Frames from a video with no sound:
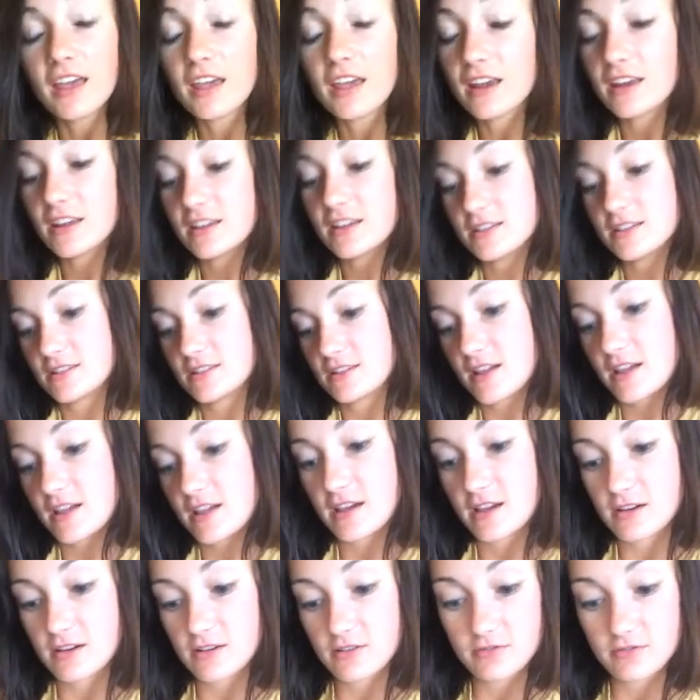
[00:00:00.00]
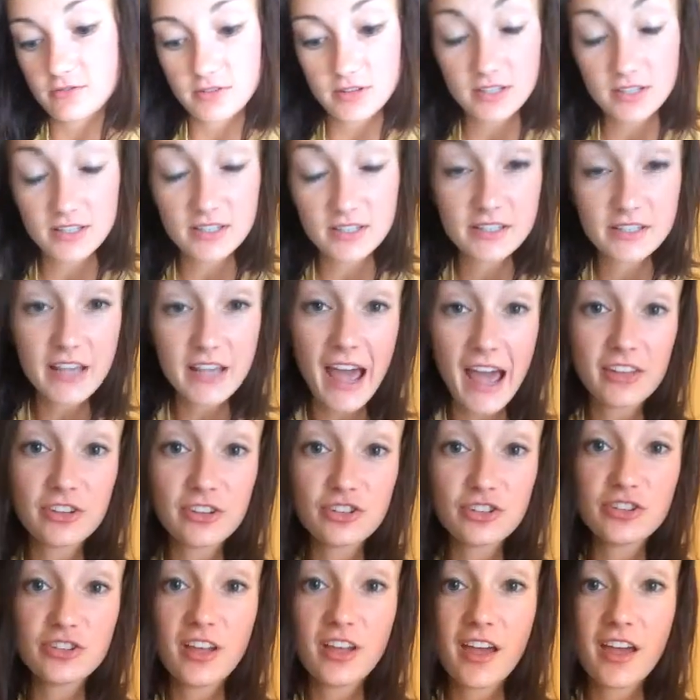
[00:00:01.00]
it is now
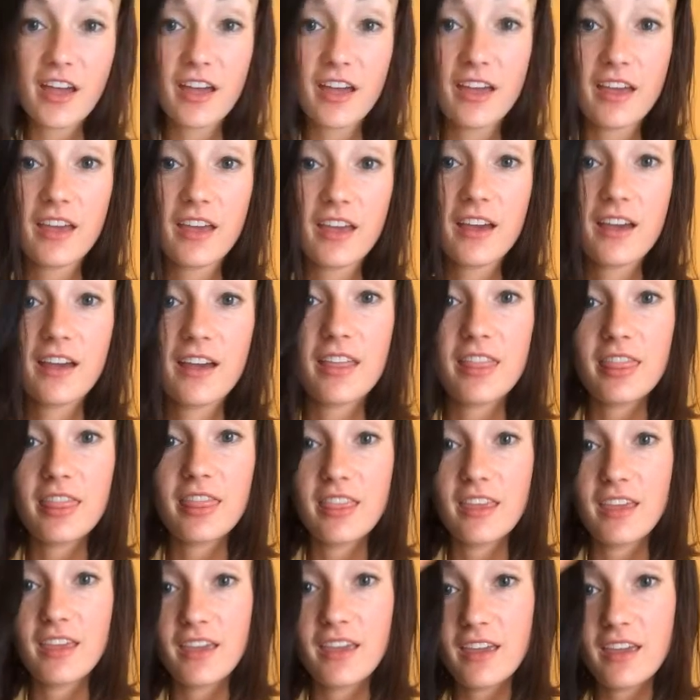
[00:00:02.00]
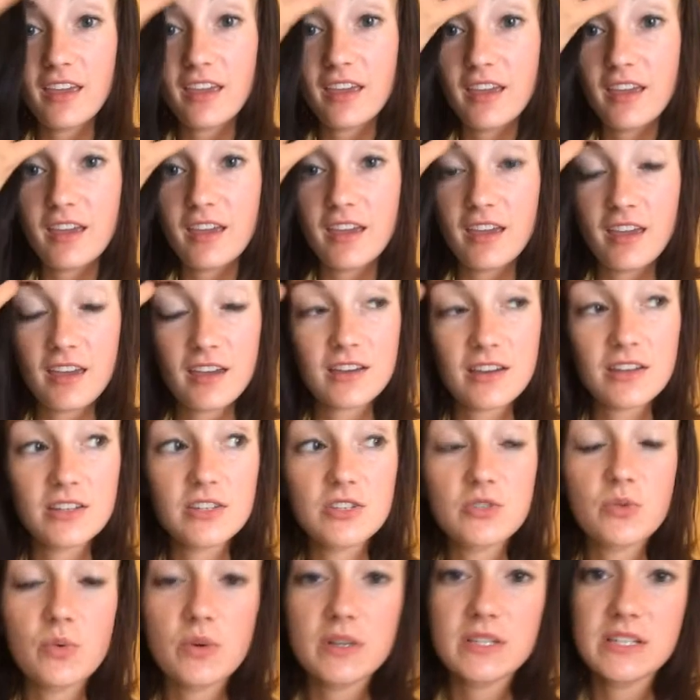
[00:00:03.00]
Saturday the
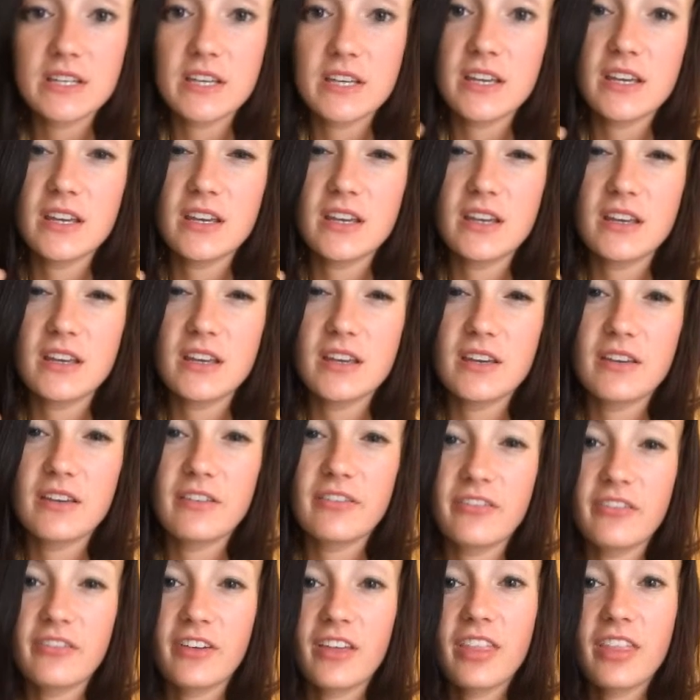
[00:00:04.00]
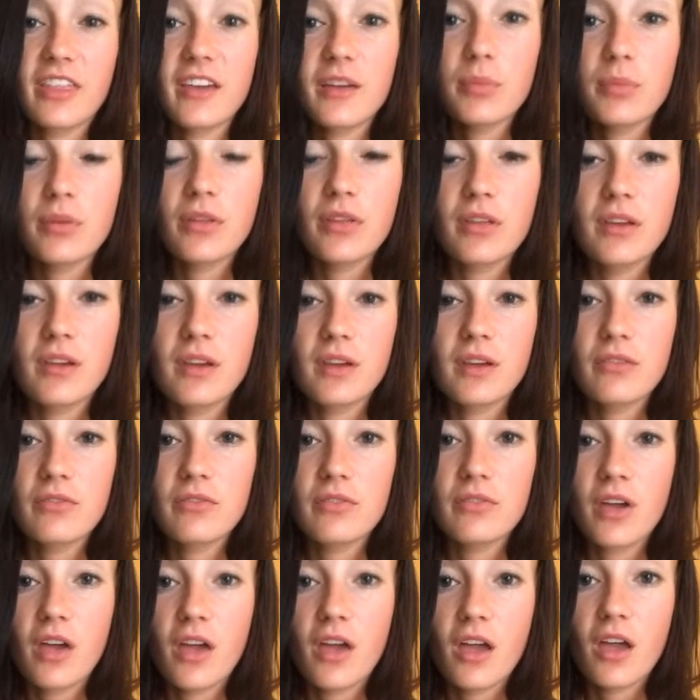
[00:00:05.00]
25th, I
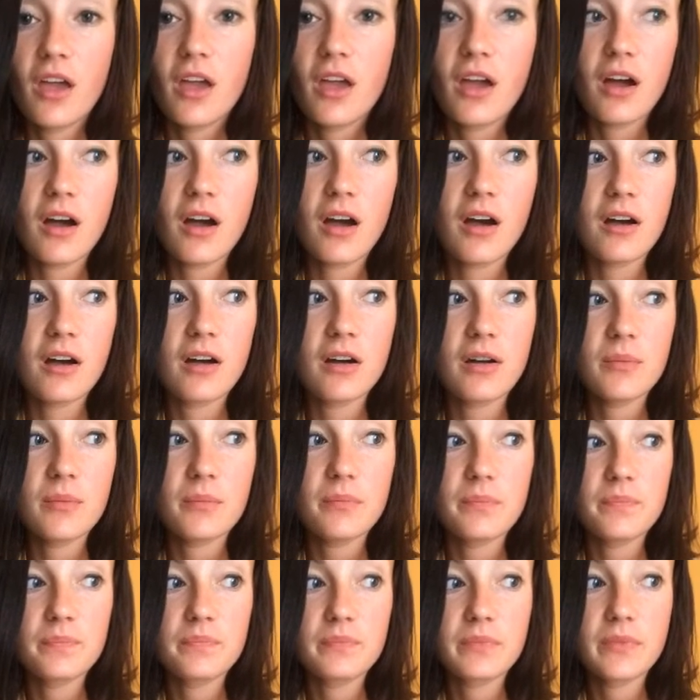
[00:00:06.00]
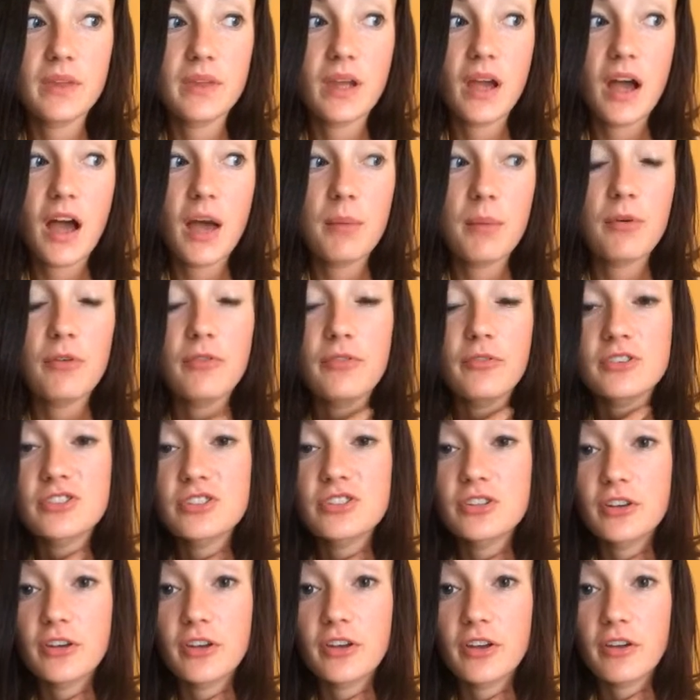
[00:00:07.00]
believe. I'm
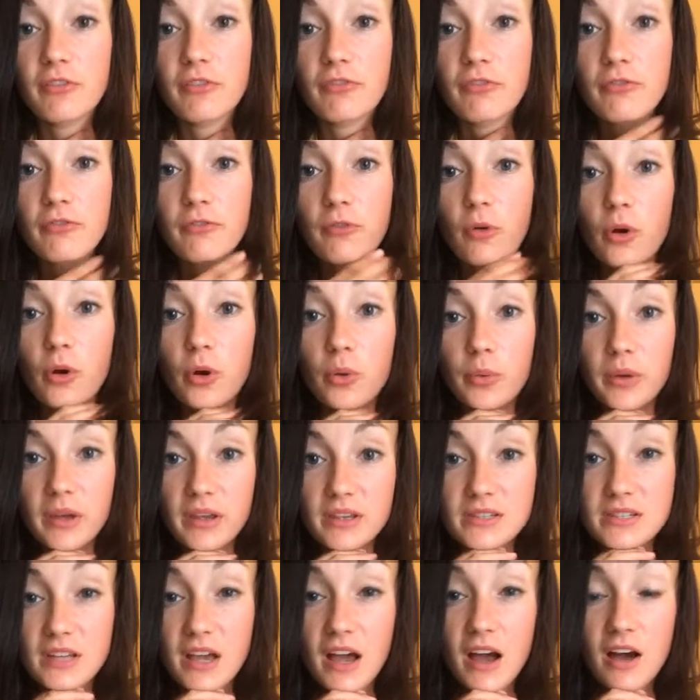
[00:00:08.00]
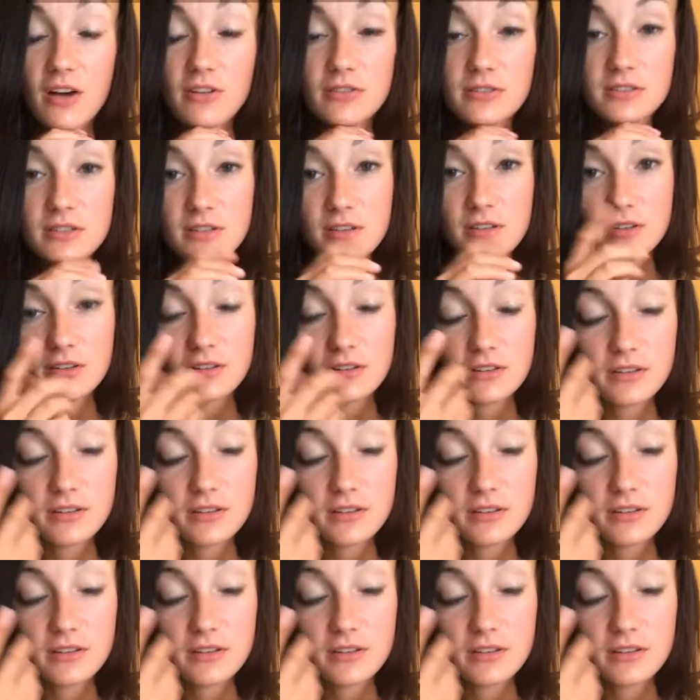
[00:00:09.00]
officially 4 weeks out.